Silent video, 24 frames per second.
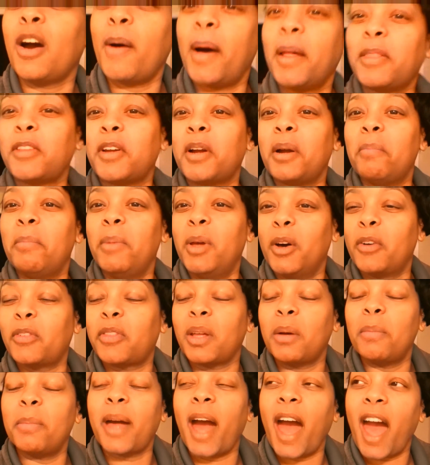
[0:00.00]
out there and milk
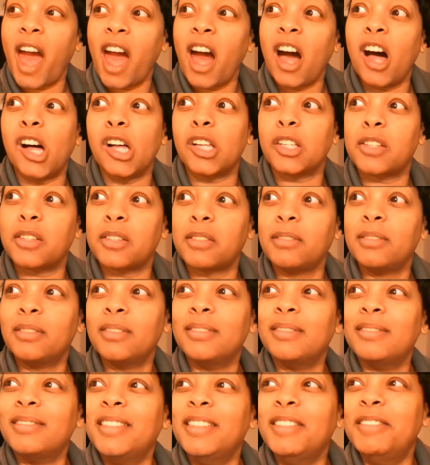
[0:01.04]
them cows.
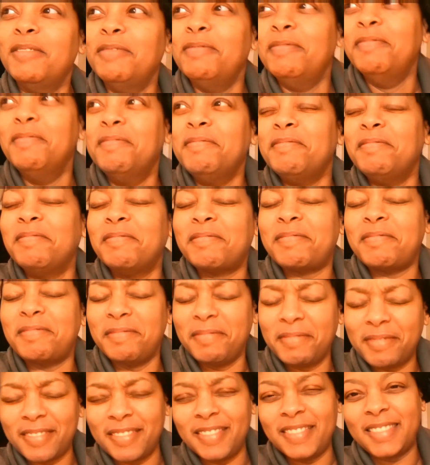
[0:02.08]
I don't think
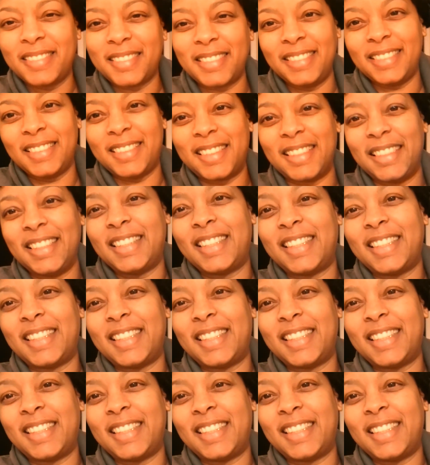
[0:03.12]
she defrosted that